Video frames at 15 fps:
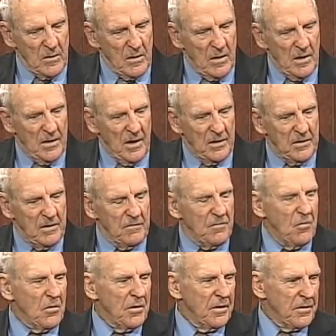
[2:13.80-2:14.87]
in
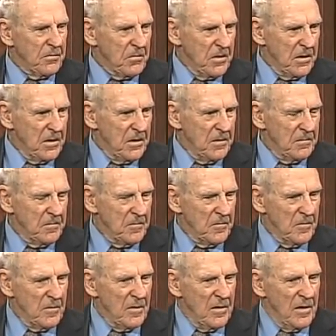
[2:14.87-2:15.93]
1943,
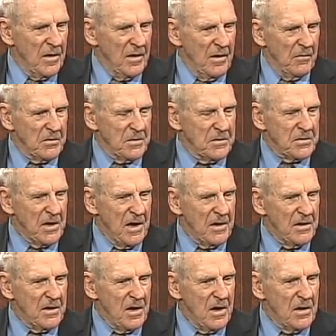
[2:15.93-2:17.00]
and I was in San
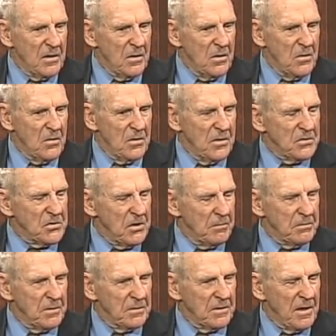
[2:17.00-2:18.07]
Diego, then shipped
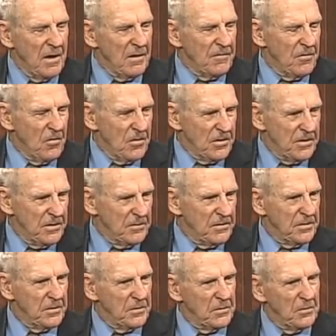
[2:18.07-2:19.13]
to California
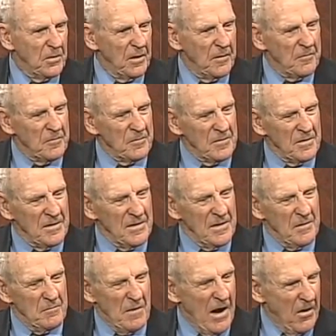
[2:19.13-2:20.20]
to
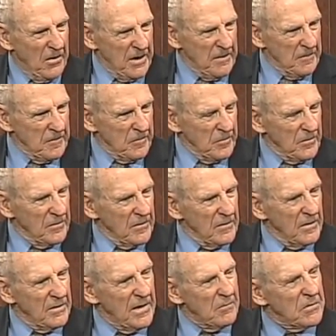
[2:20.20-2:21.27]
Maui,
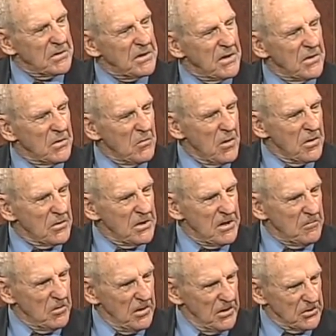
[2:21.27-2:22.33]
and that was the underwater
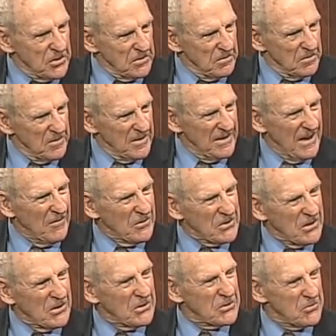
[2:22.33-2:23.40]
demolition. And I was
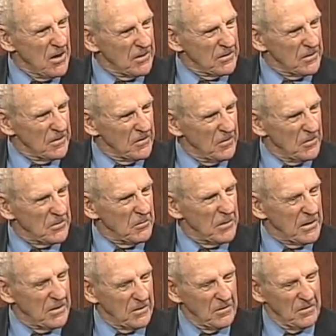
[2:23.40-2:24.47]
an instructor, which we
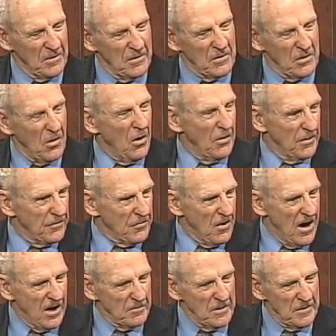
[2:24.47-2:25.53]
call the
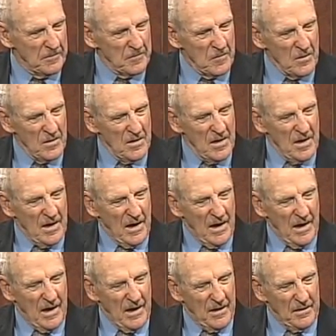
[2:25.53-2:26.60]
frogman.
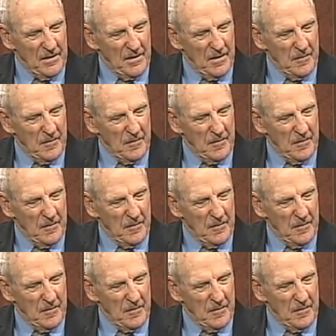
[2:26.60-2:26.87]
And